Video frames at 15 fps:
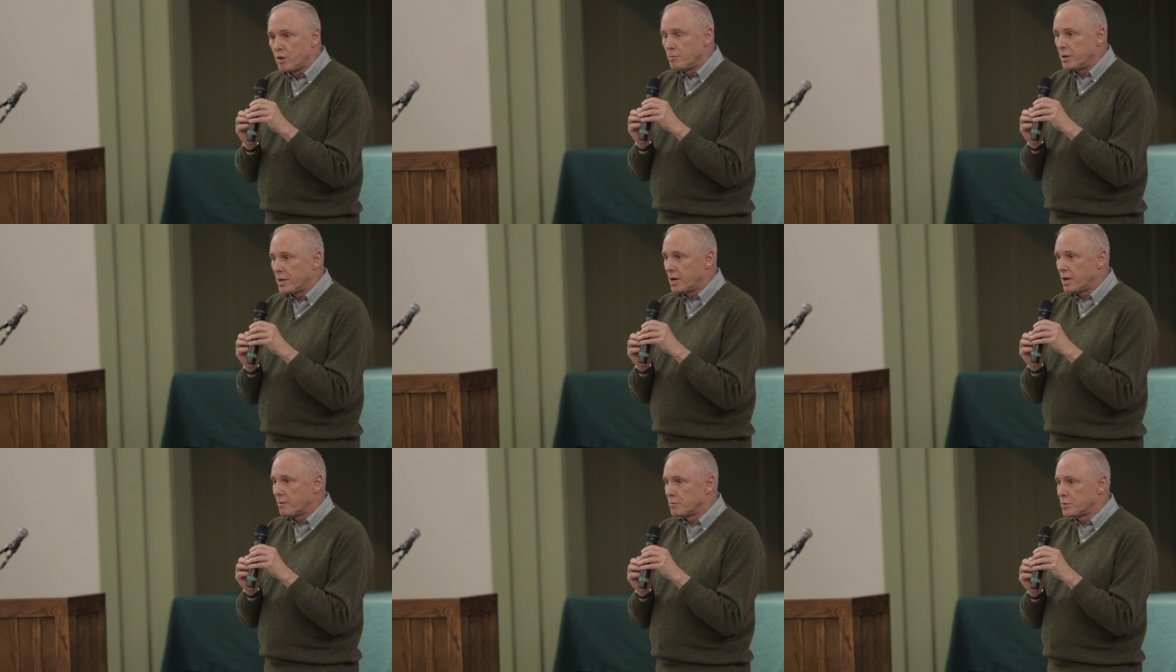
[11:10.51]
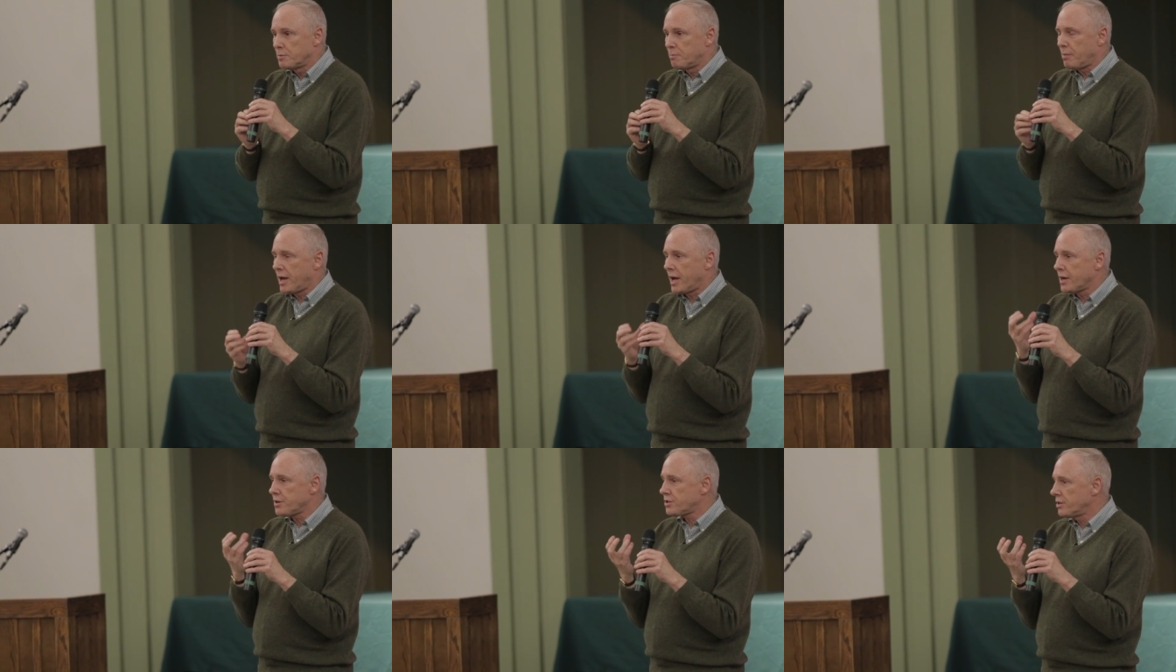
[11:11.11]
becomes
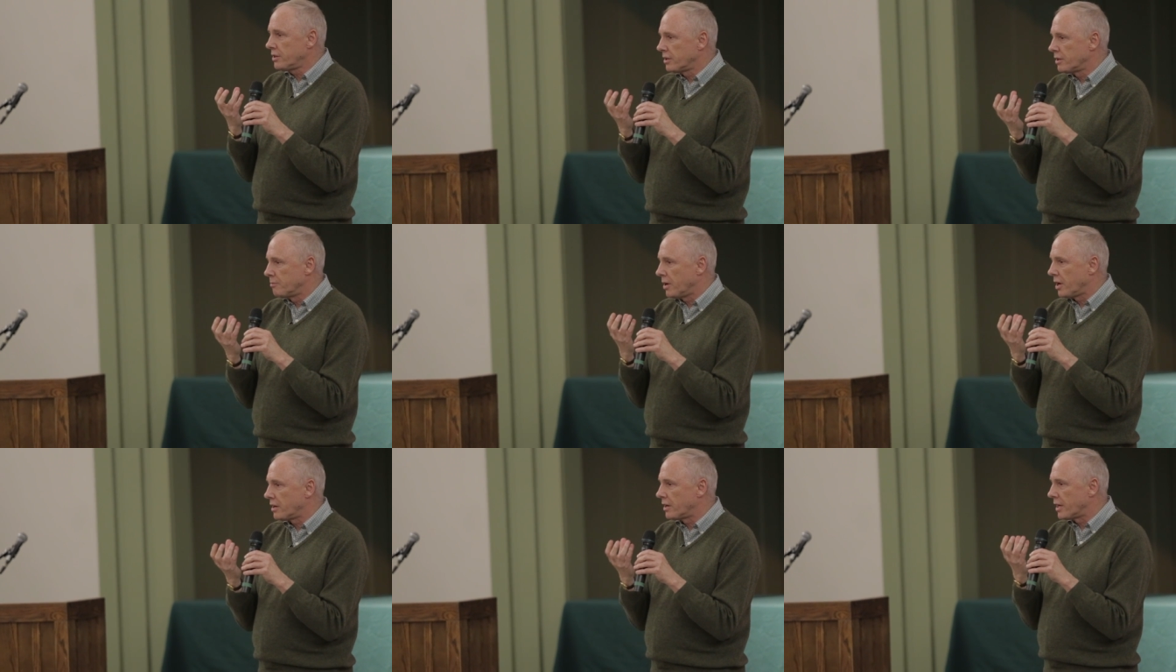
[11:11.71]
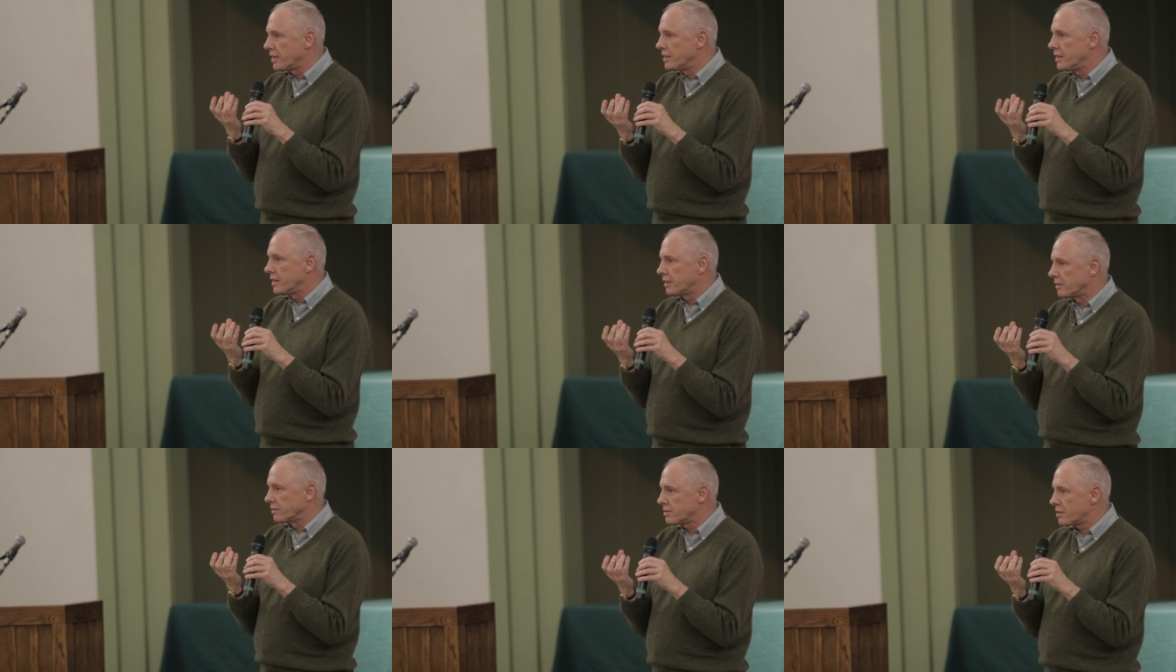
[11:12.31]
passionate about an
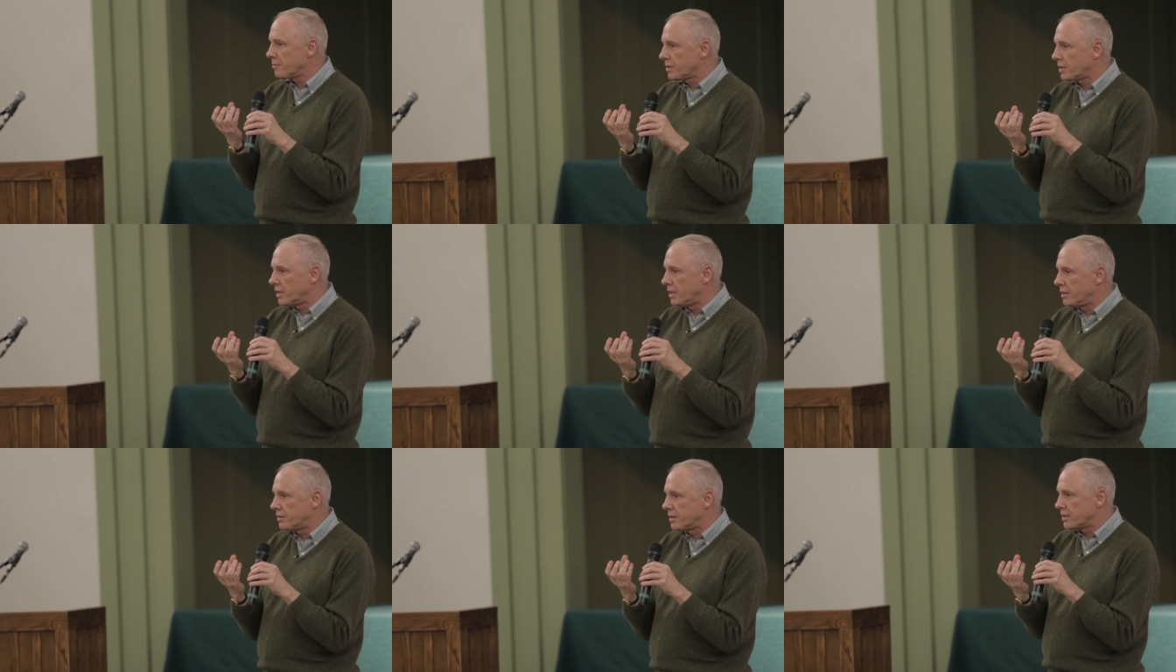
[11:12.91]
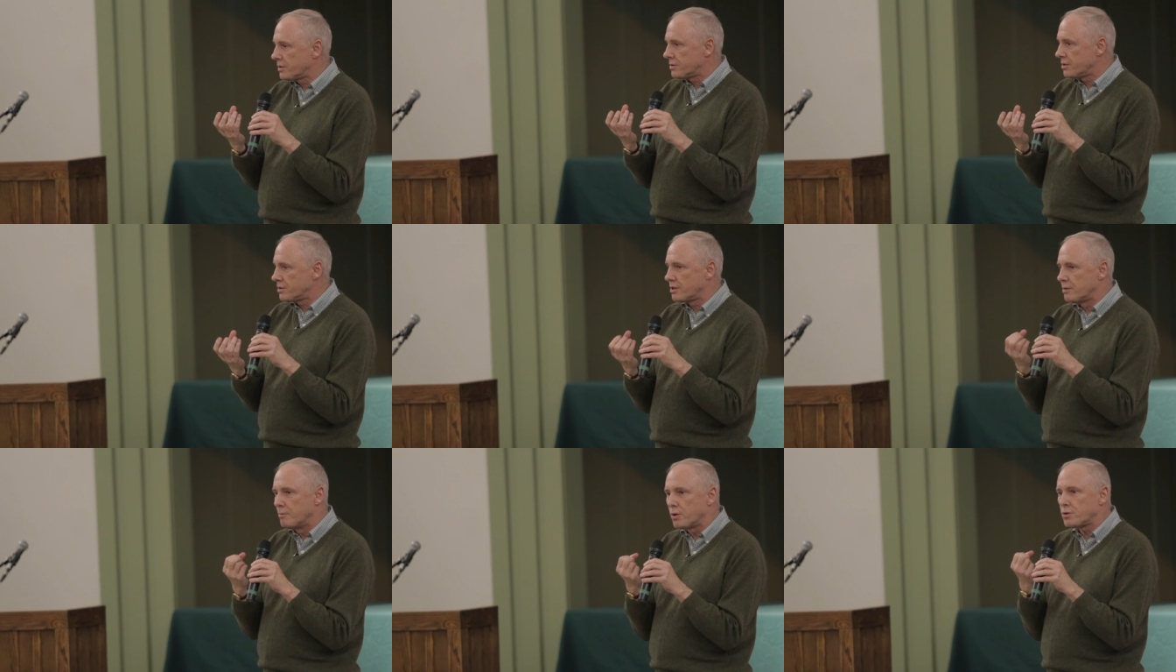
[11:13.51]
idea, something that he thinks
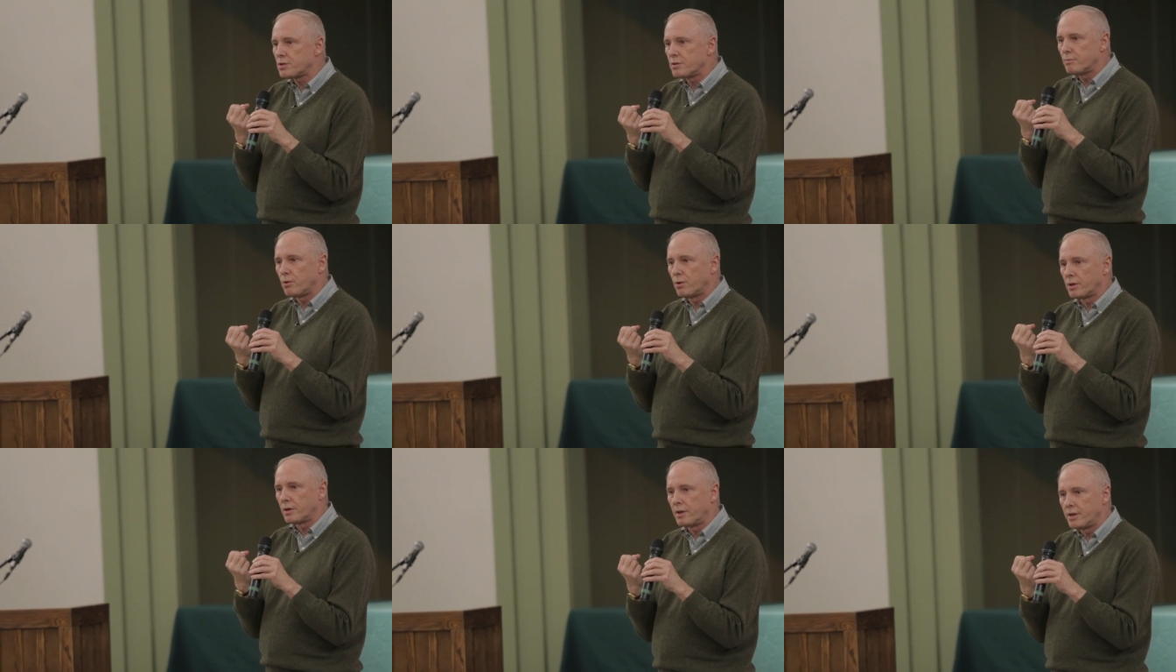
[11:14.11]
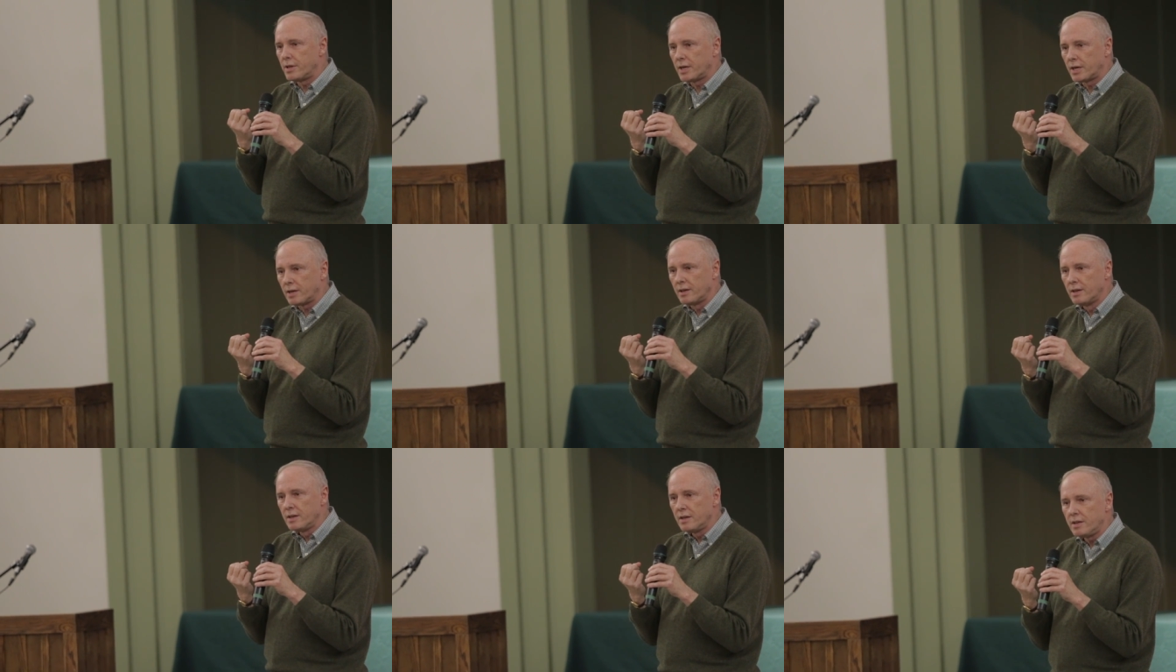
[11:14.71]
is the most important thing
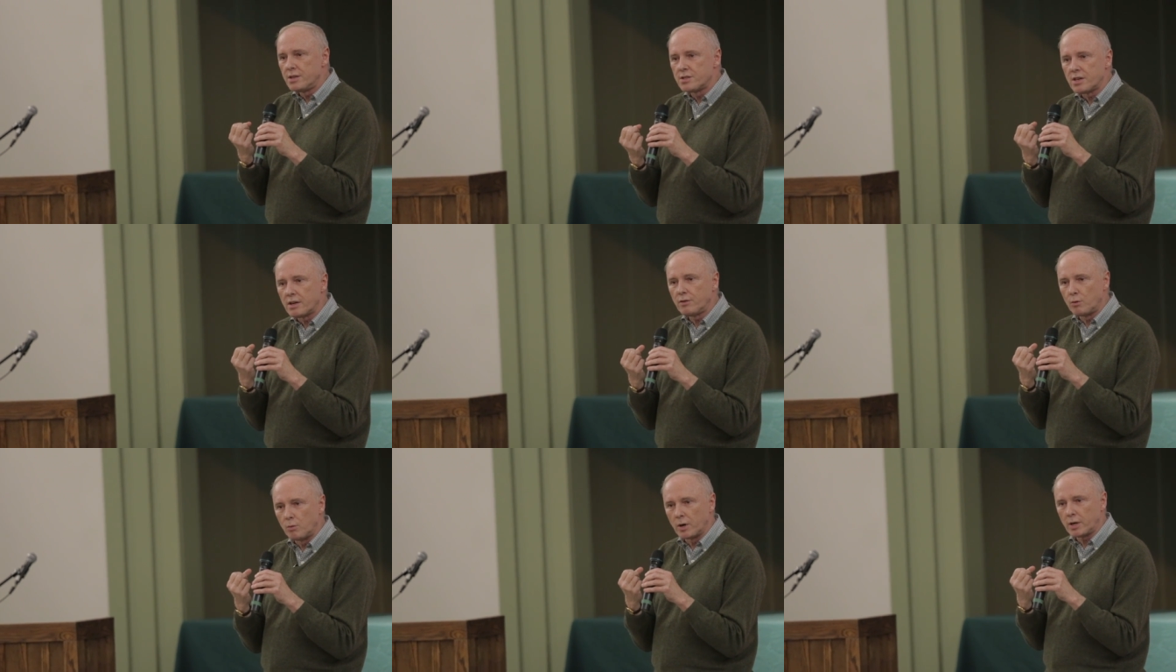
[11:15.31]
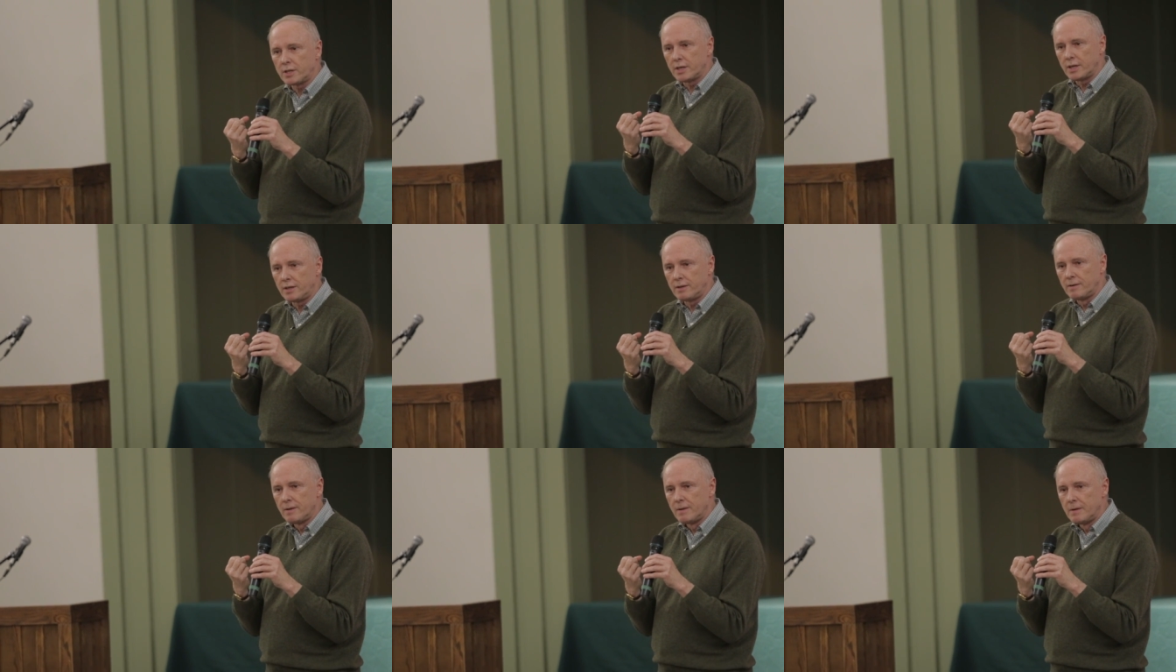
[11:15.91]
he's ever worked on,